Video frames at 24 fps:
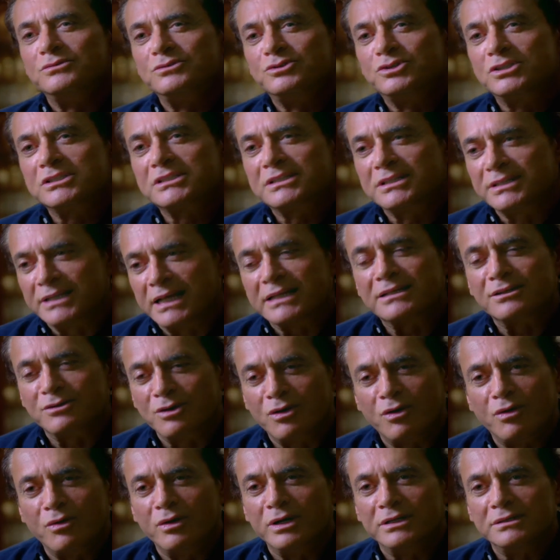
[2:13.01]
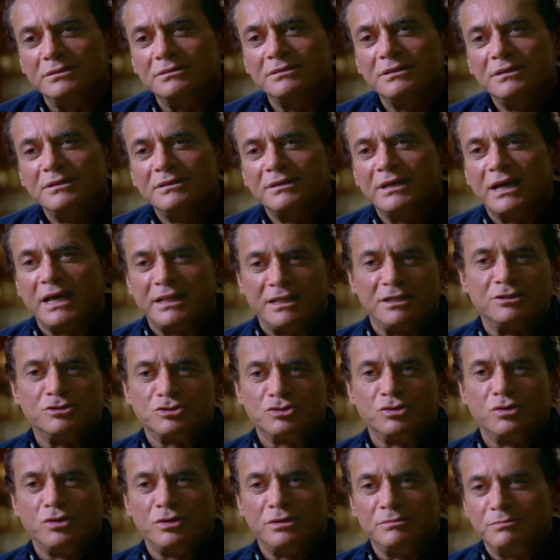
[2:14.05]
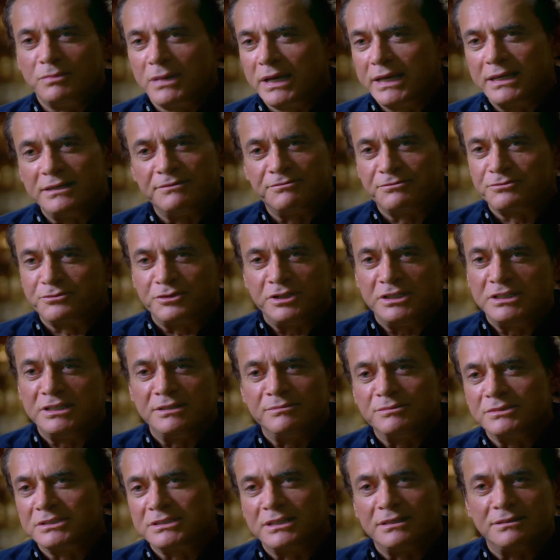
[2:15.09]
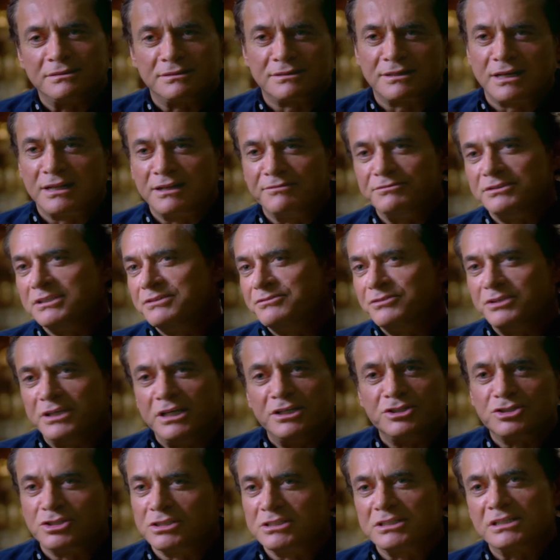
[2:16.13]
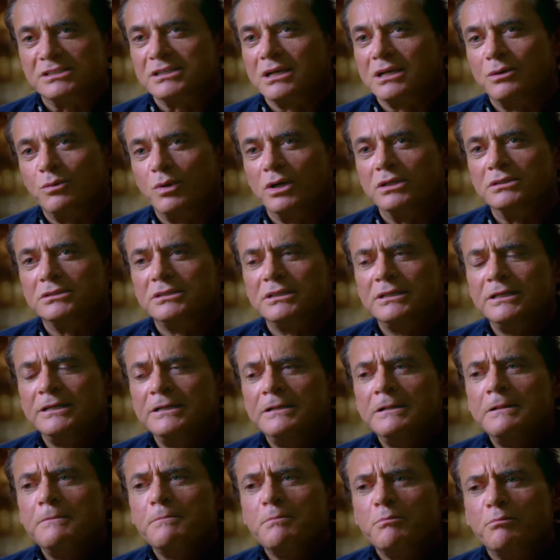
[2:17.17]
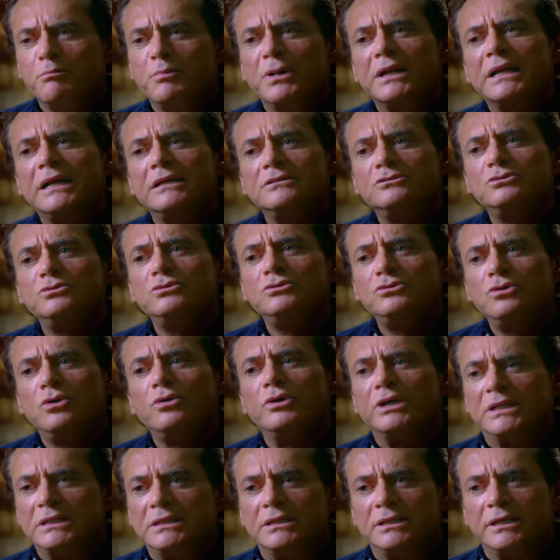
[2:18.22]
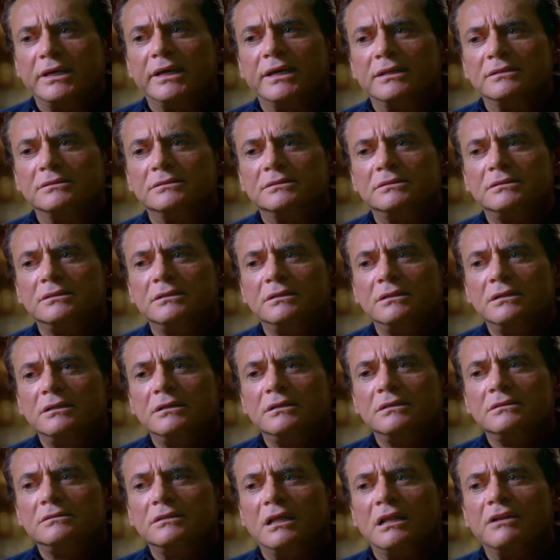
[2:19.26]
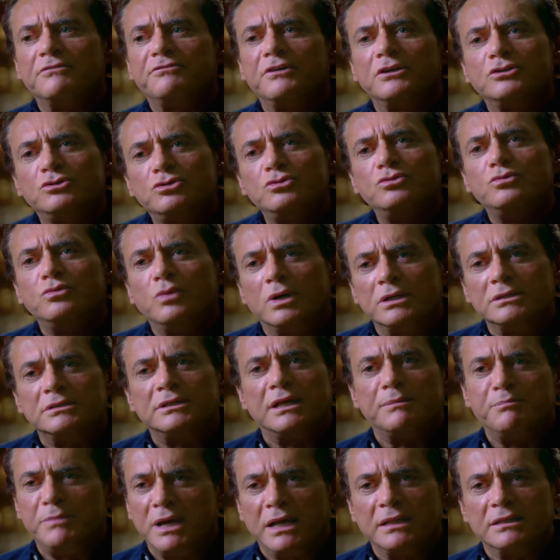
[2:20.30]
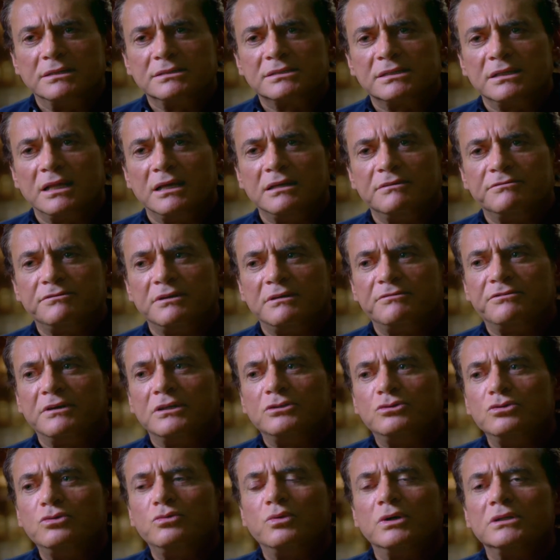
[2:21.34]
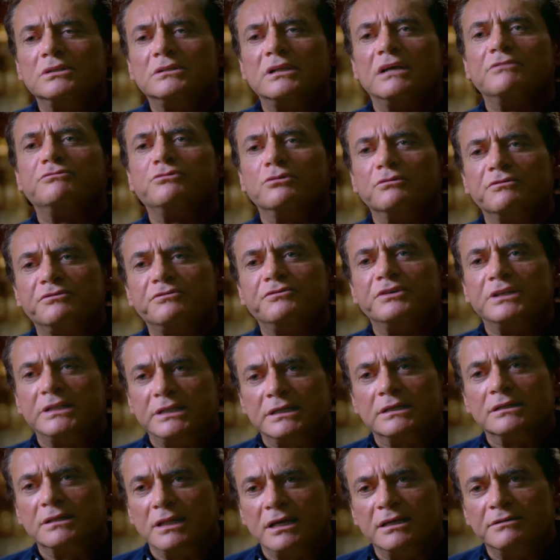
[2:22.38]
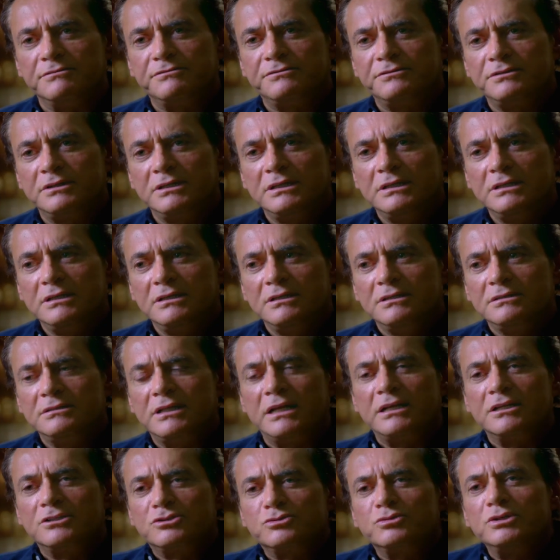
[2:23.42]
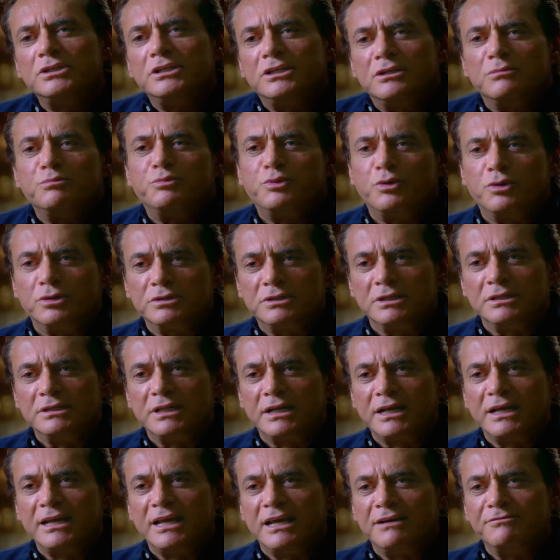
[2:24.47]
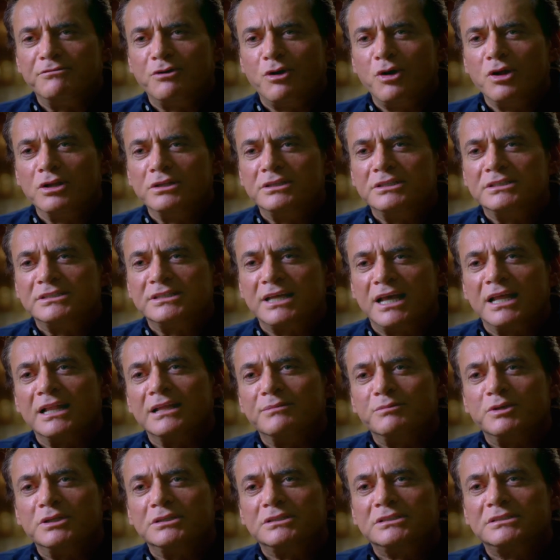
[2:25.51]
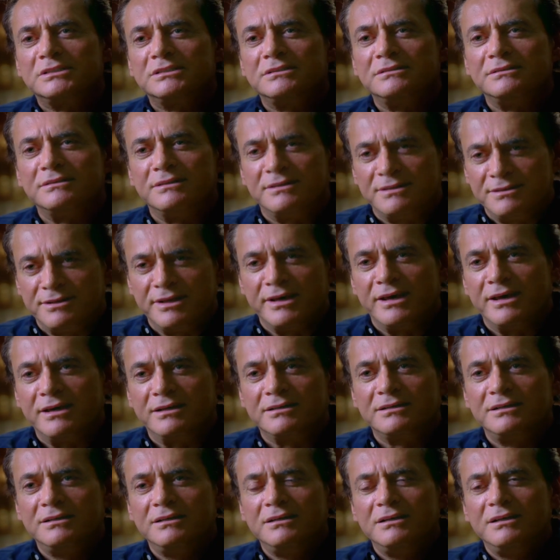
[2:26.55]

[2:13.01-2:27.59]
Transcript: just let go and enjoy my freedoms and kind of deviations as I want. But I do know in the end that if I do want a balanced life, if I do want a fulfilling life, that it's really important that I have all these elements there.